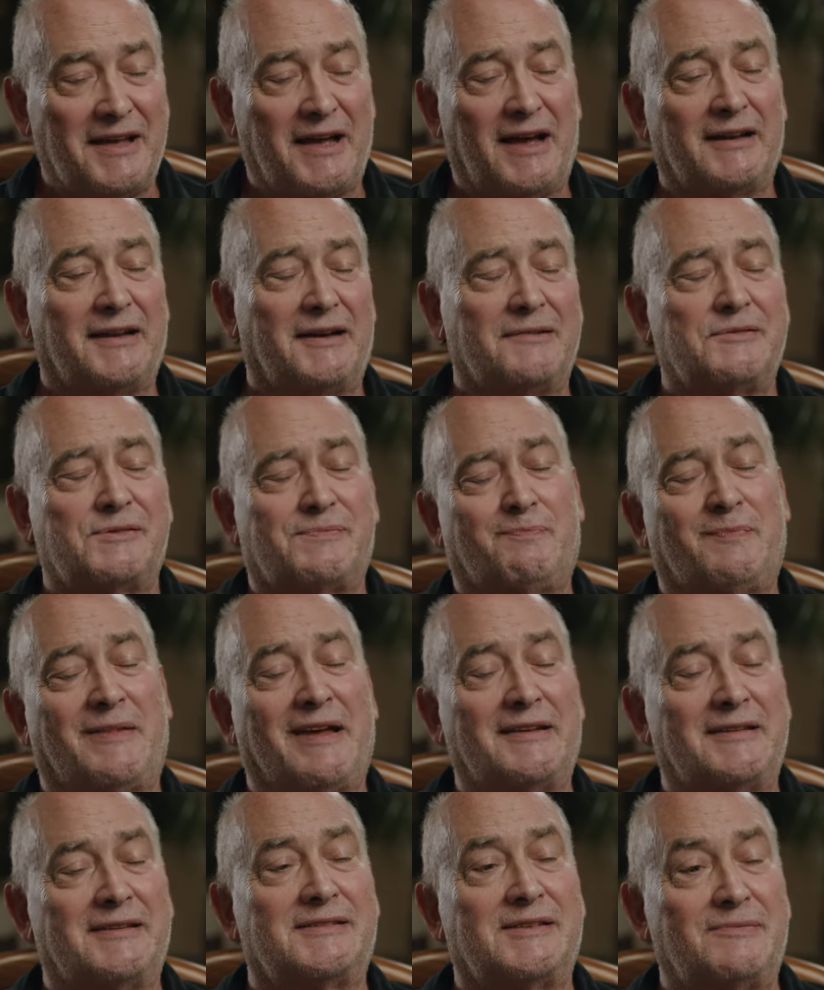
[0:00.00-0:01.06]
And I was
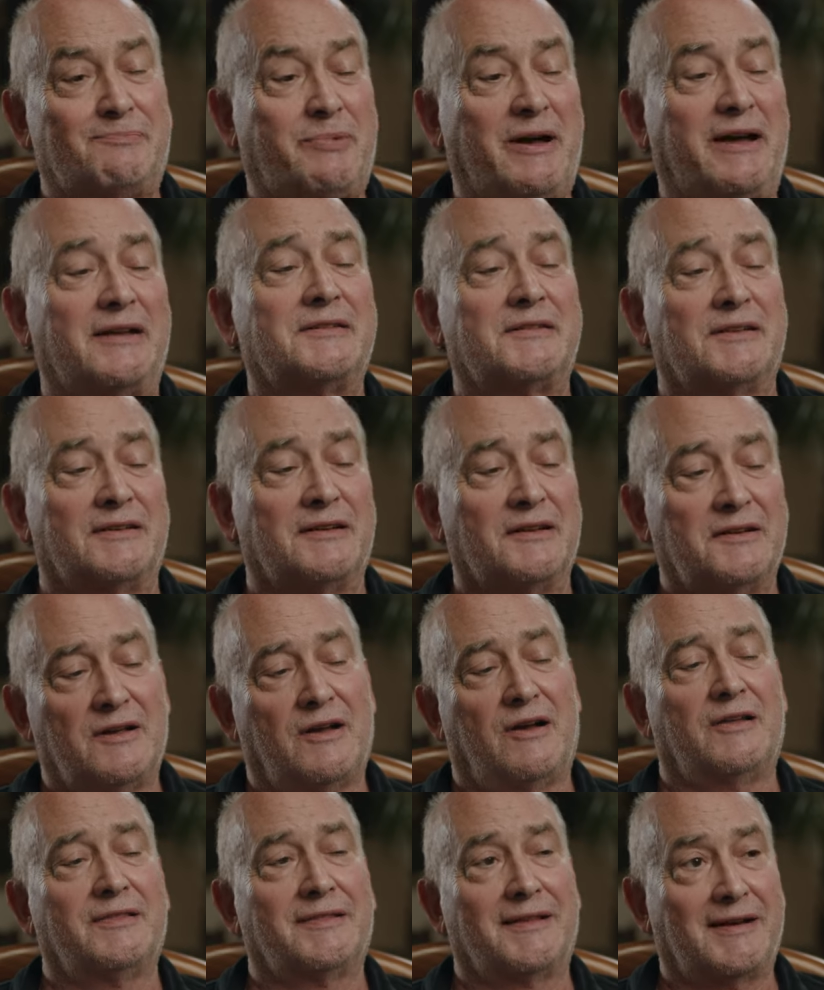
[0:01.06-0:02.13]
getting dependent
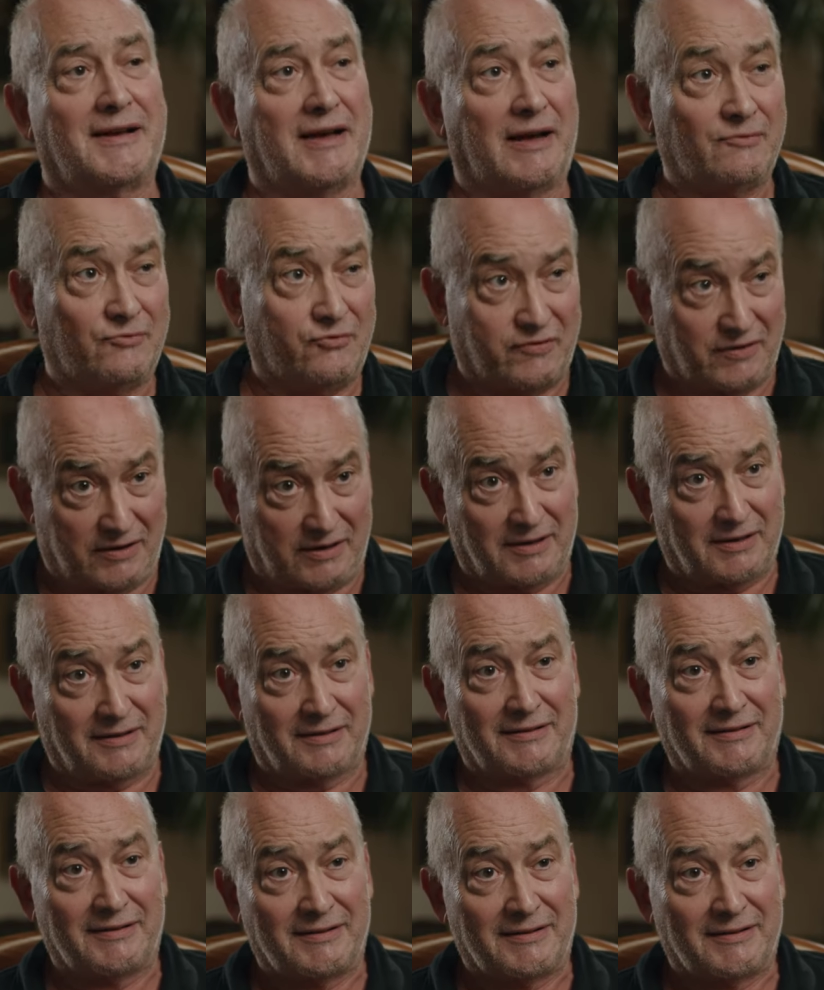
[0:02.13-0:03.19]
on the comfort
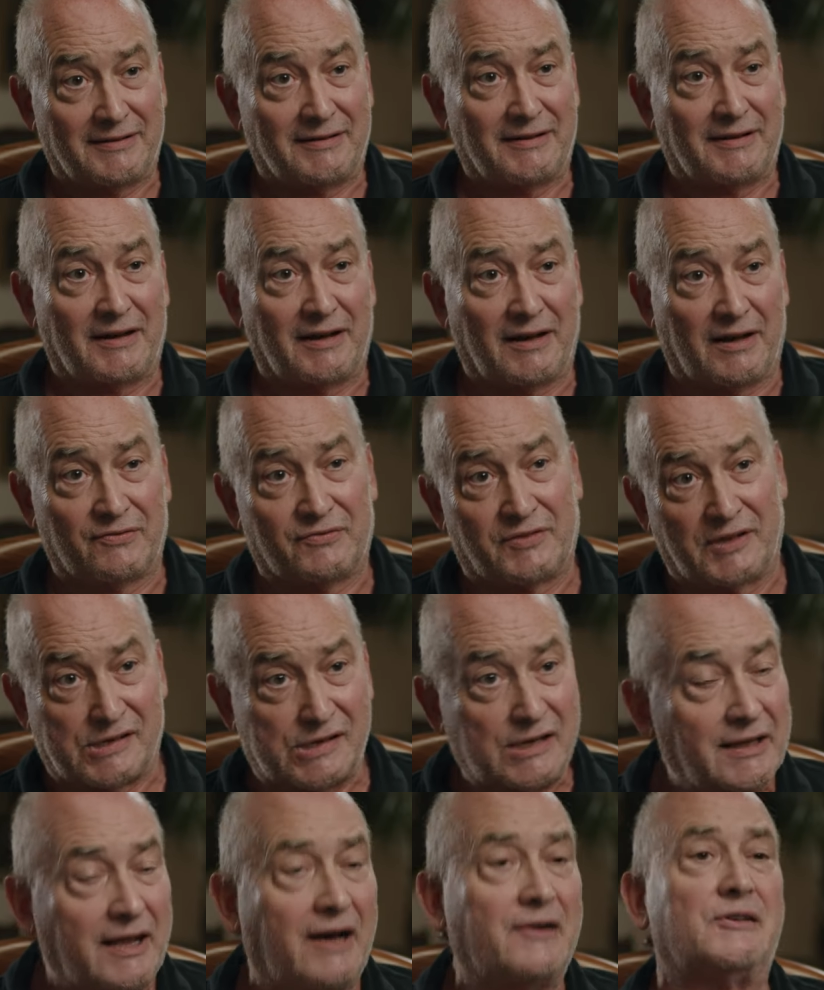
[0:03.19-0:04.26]
of
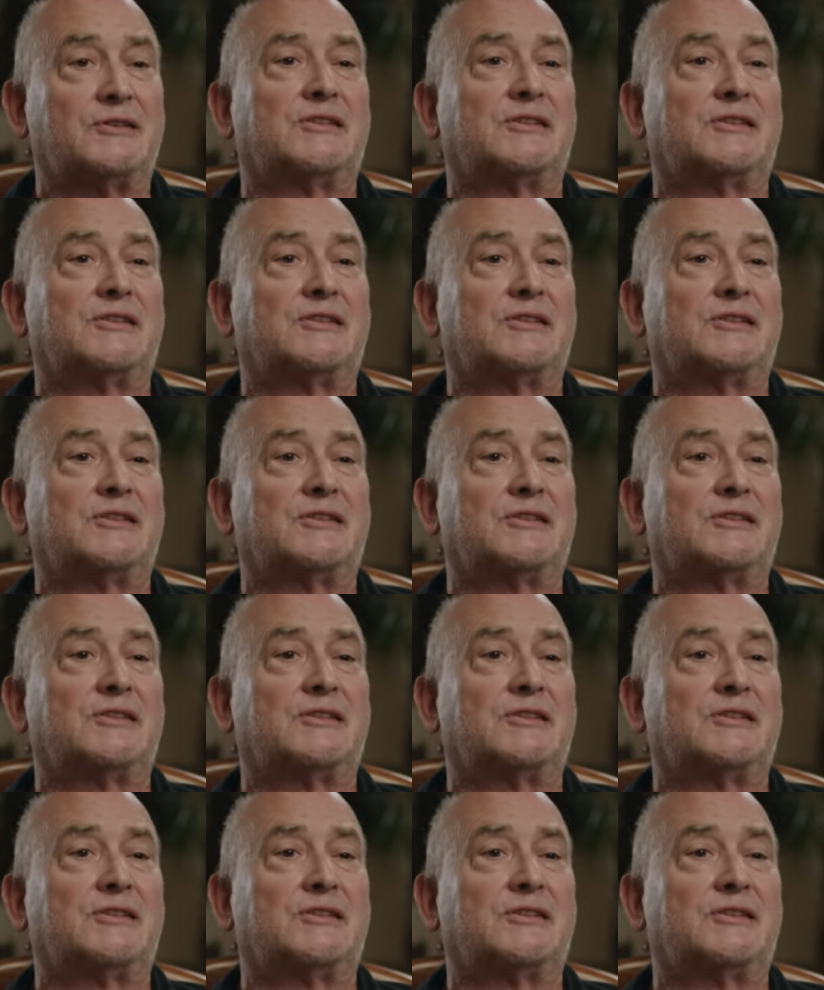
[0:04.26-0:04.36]
this low